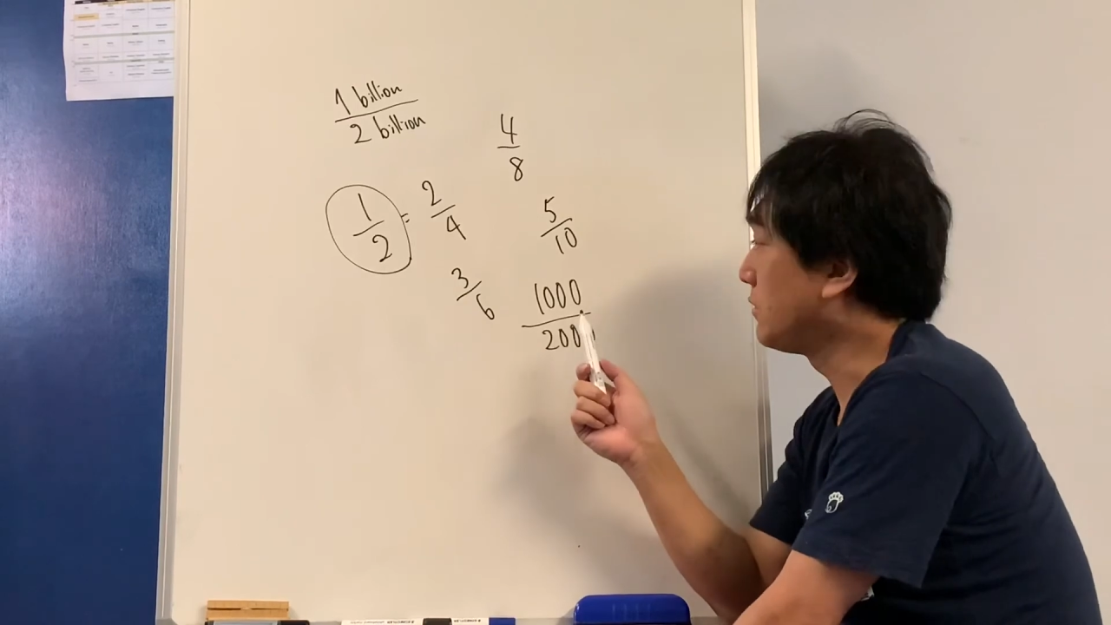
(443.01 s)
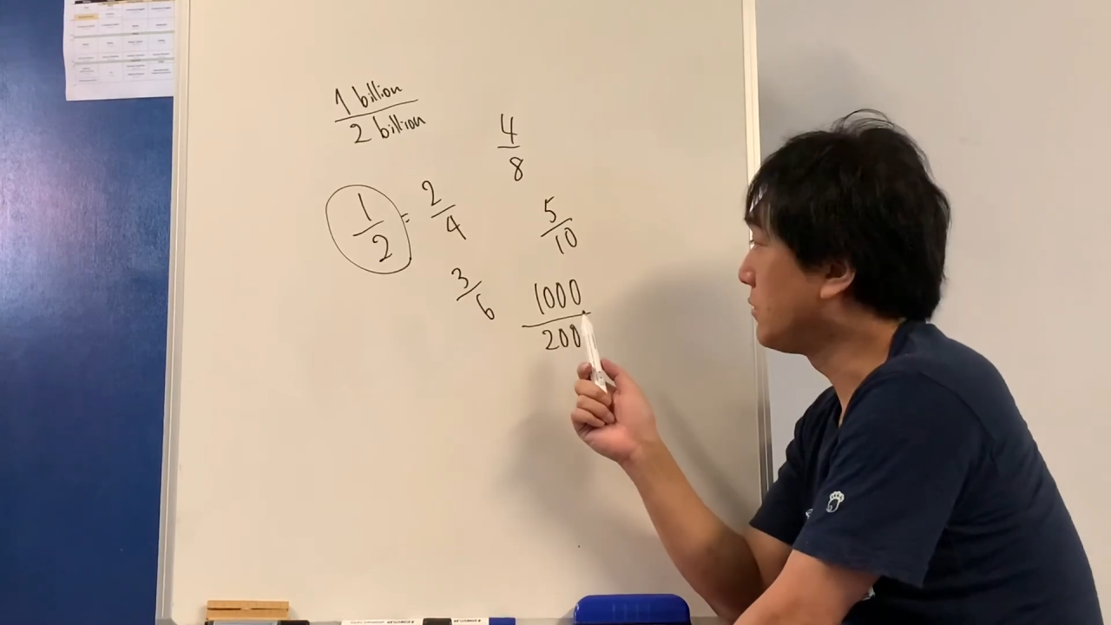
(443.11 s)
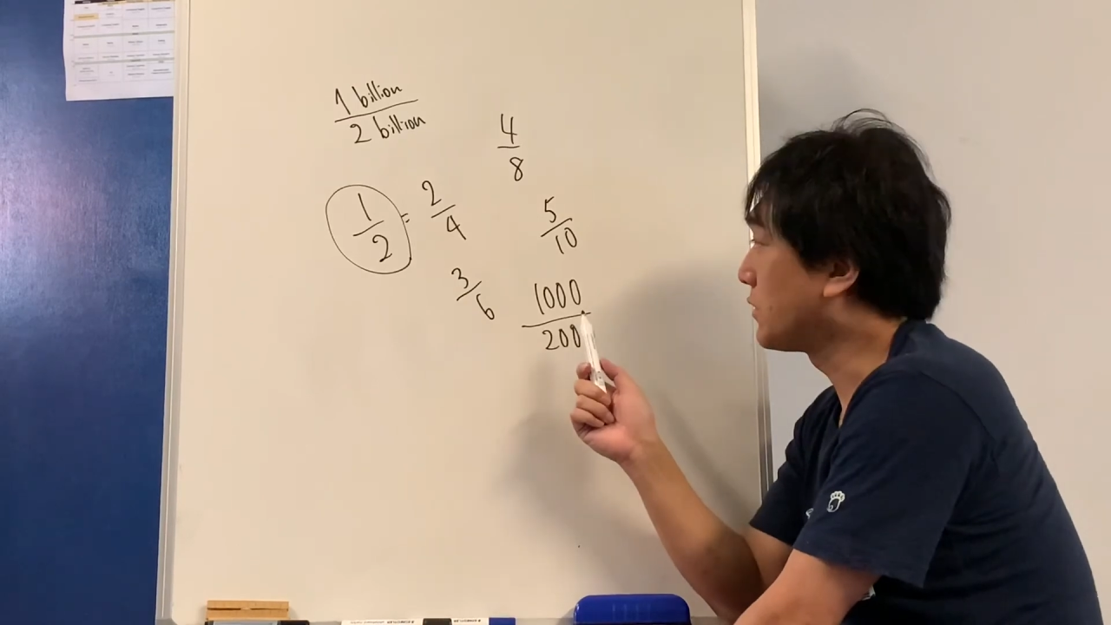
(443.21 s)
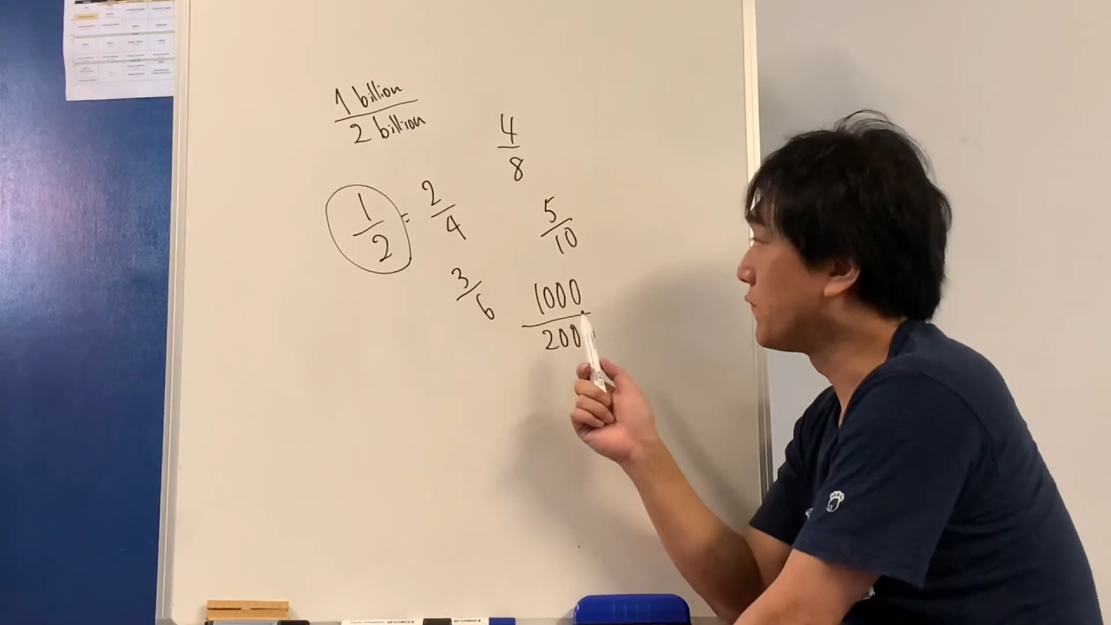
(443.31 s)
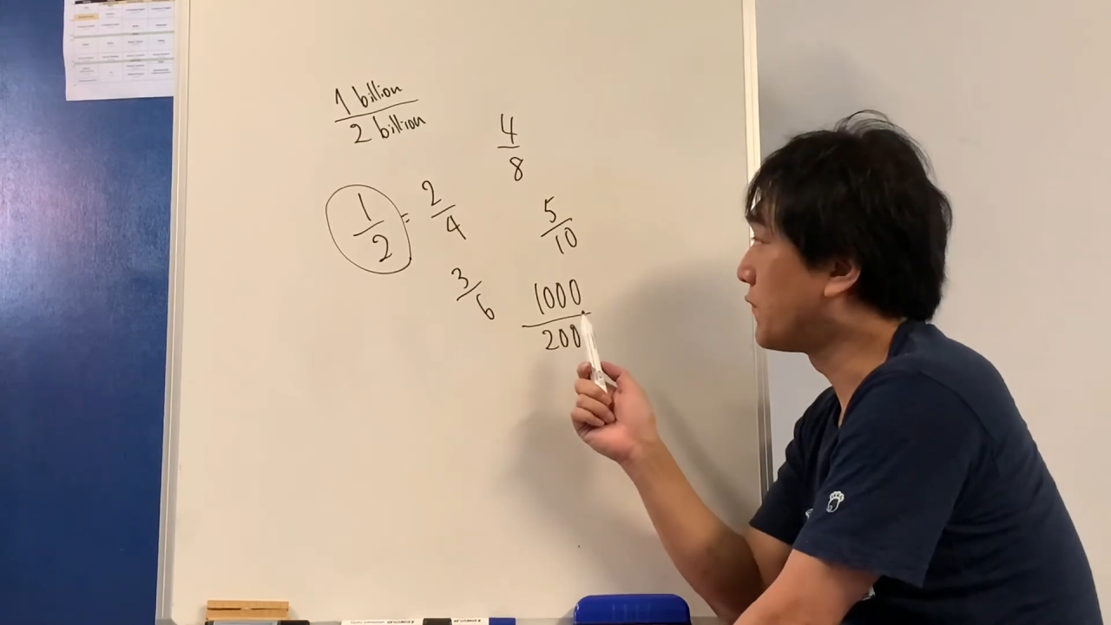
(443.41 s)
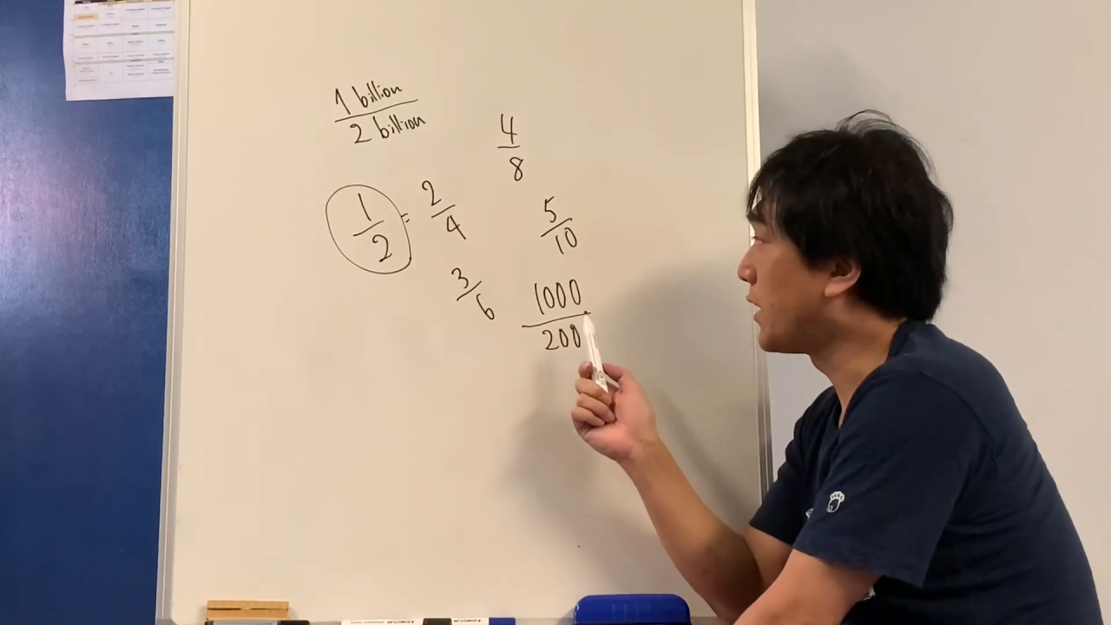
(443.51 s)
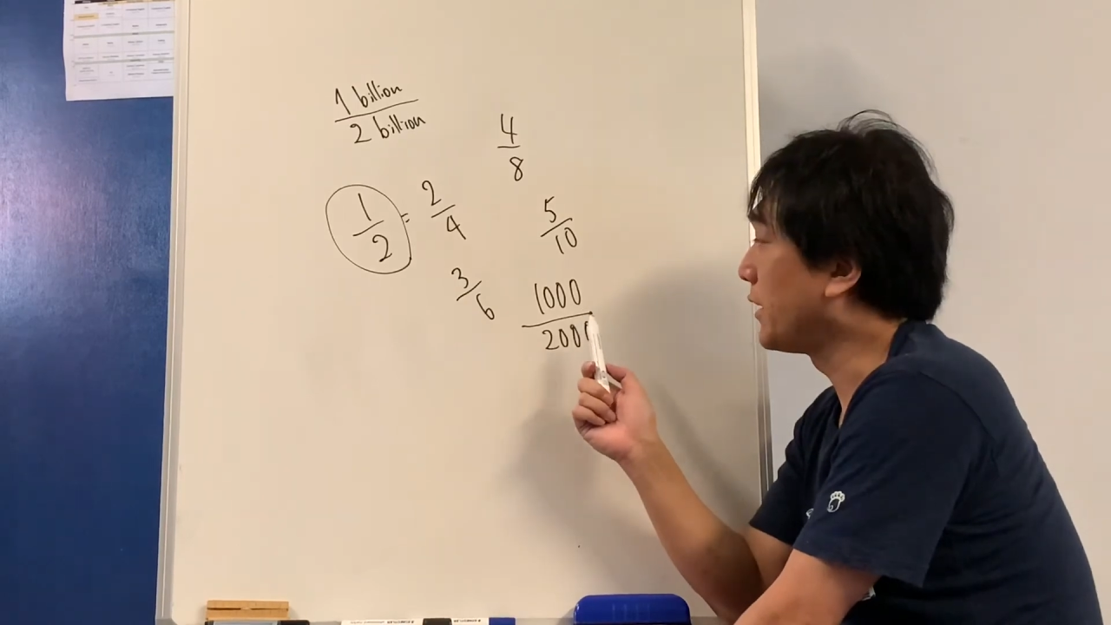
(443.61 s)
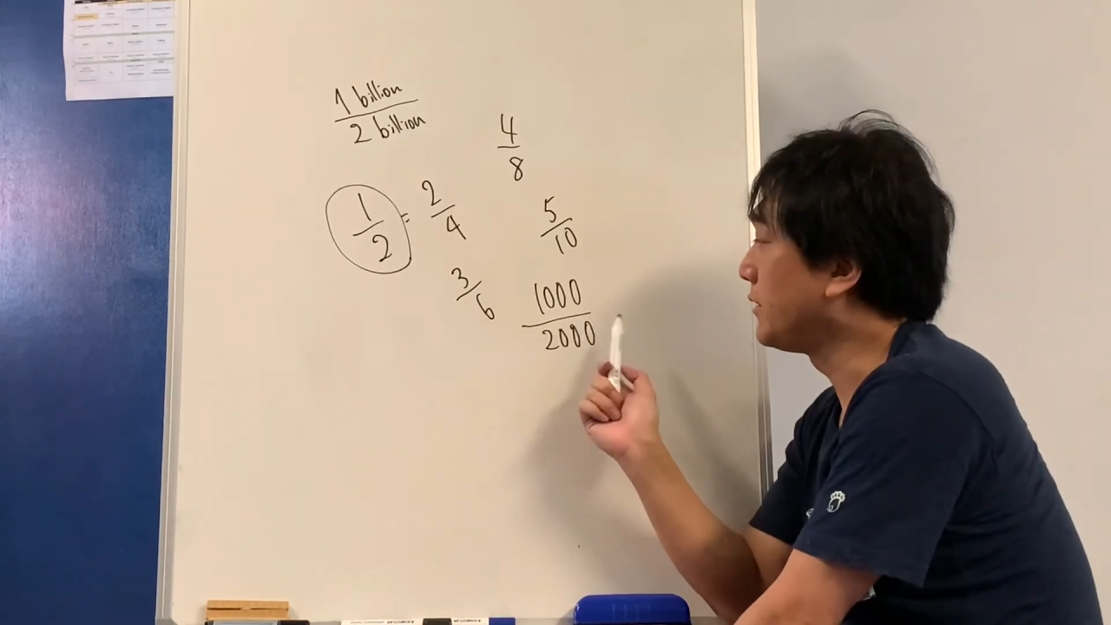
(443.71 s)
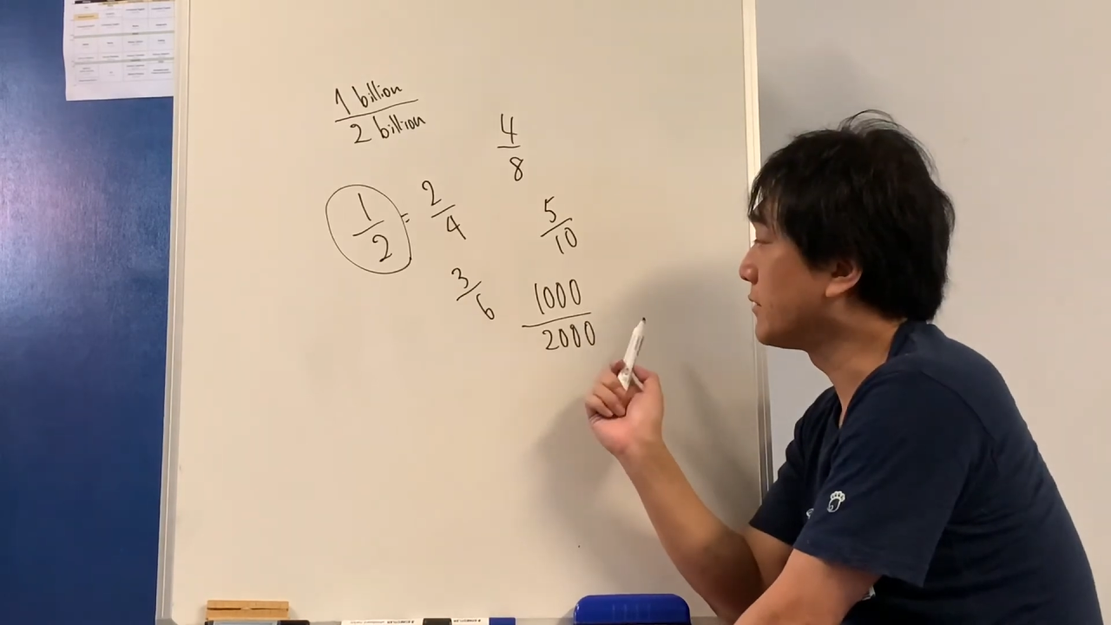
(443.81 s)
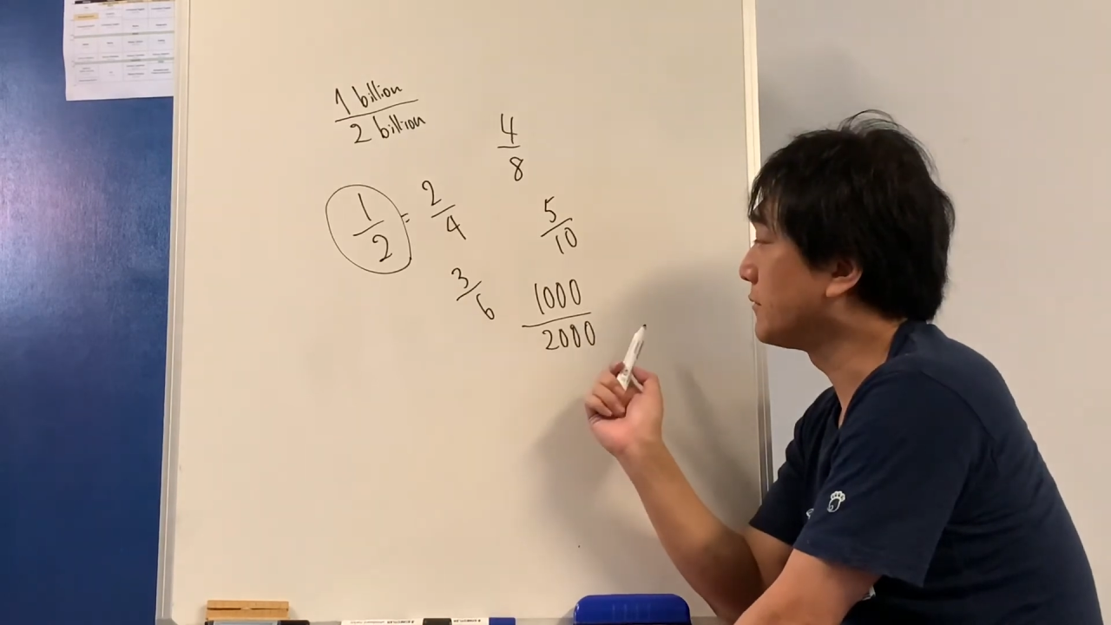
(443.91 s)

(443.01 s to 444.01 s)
can find.